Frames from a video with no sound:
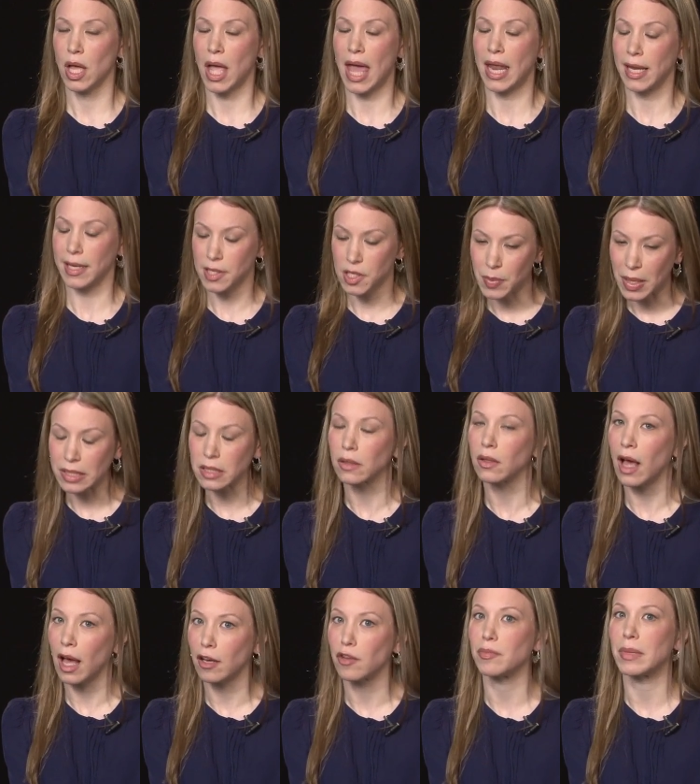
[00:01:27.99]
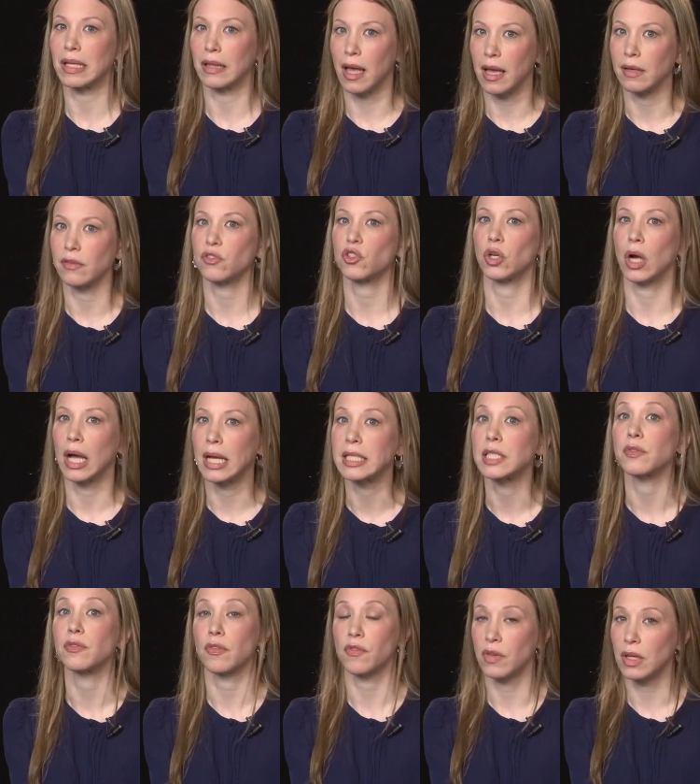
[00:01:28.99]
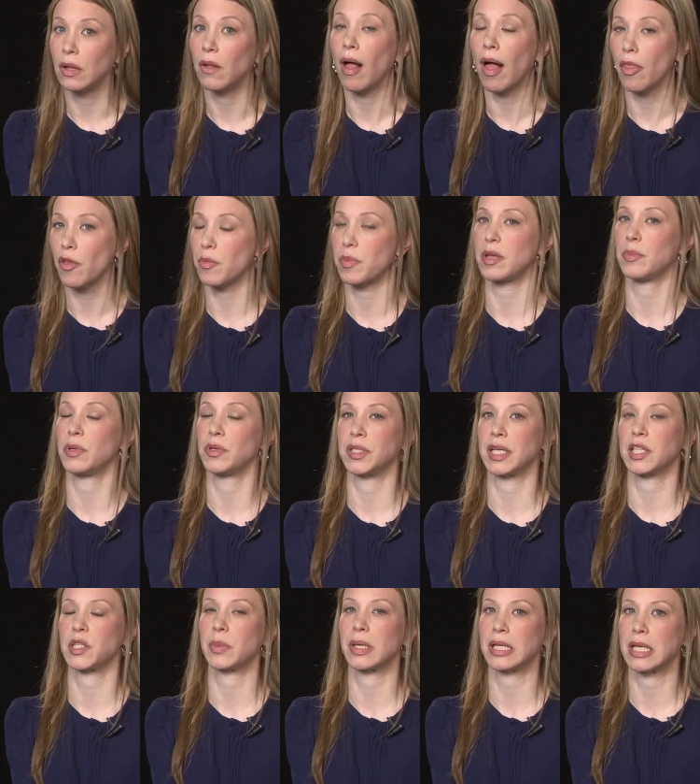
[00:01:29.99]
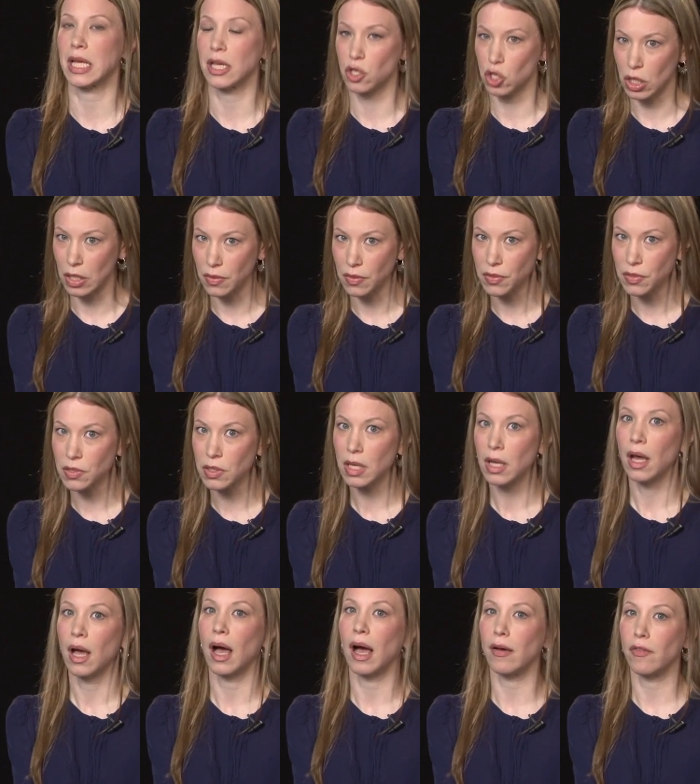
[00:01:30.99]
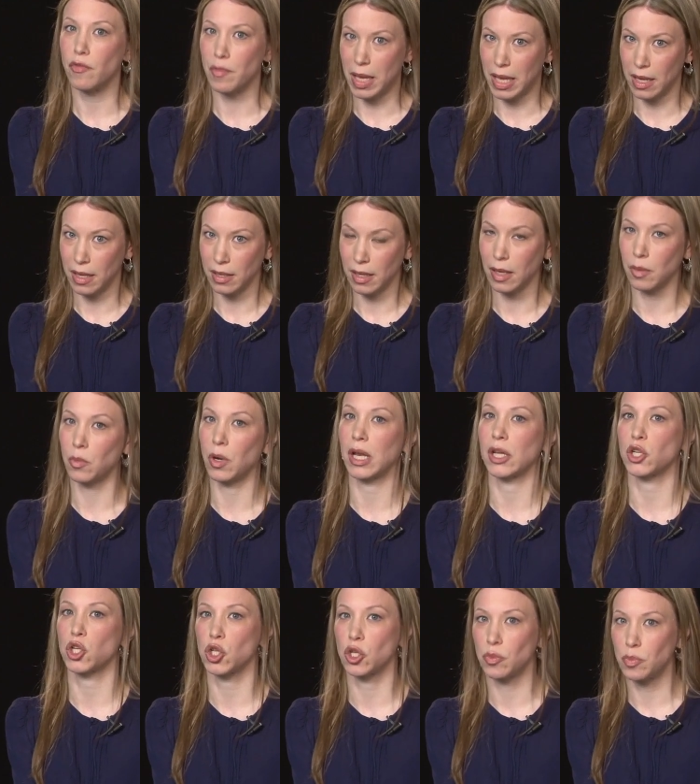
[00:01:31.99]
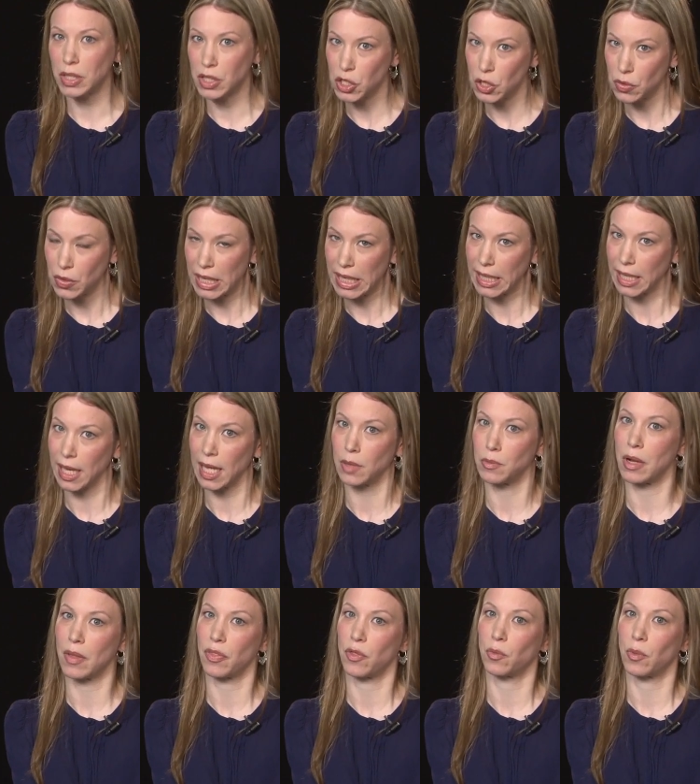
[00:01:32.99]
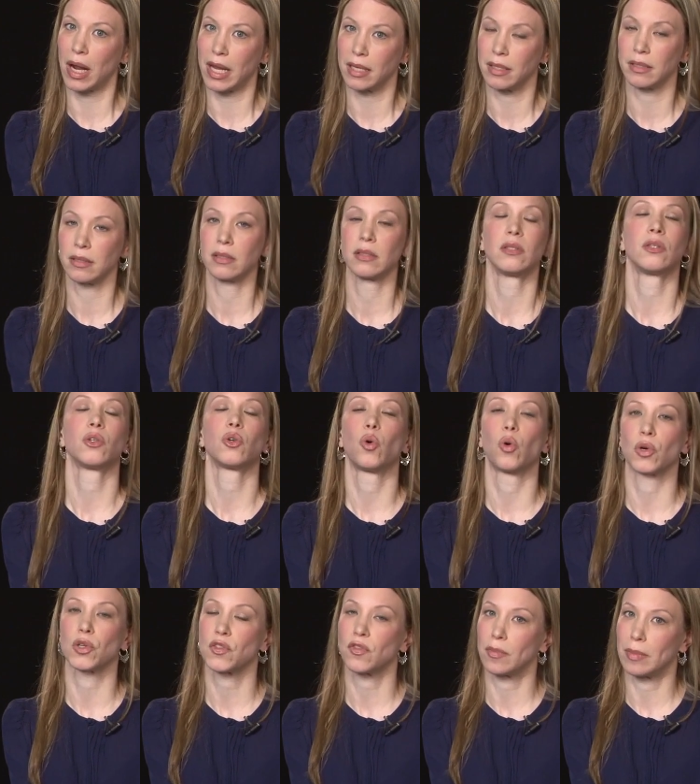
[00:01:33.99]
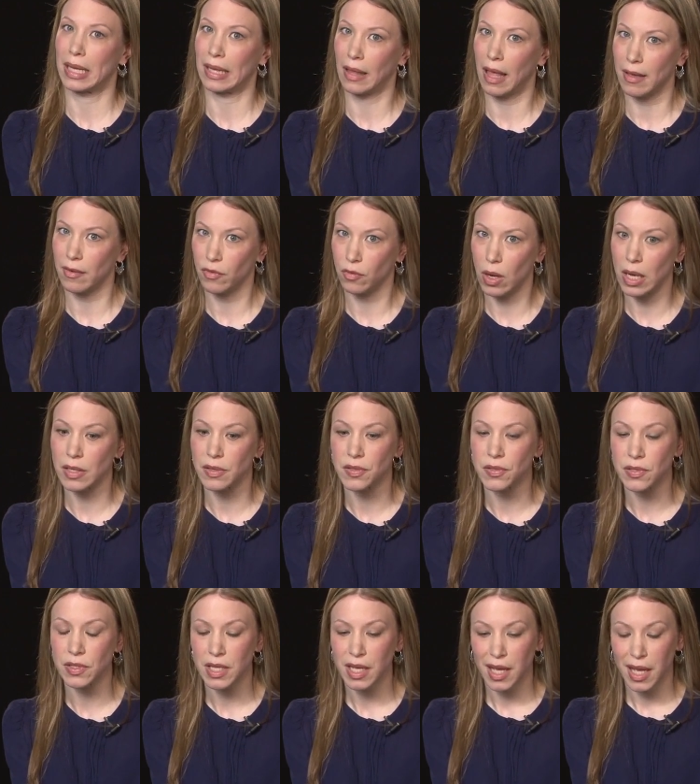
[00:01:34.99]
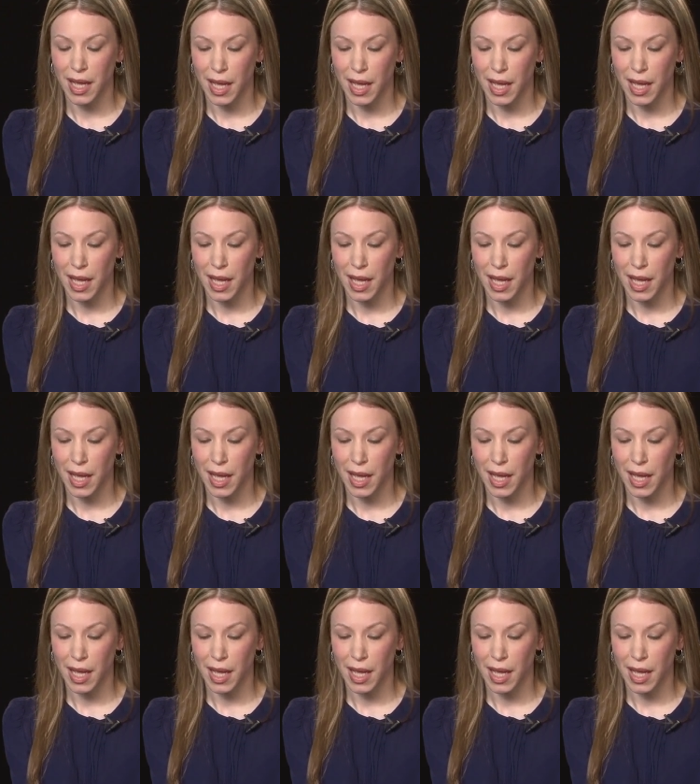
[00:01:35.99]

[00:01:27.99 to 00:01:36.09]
And I had spent a lot of my life trying to fulfill other people's expectations of me and what I should be doing and what the right course for my life was.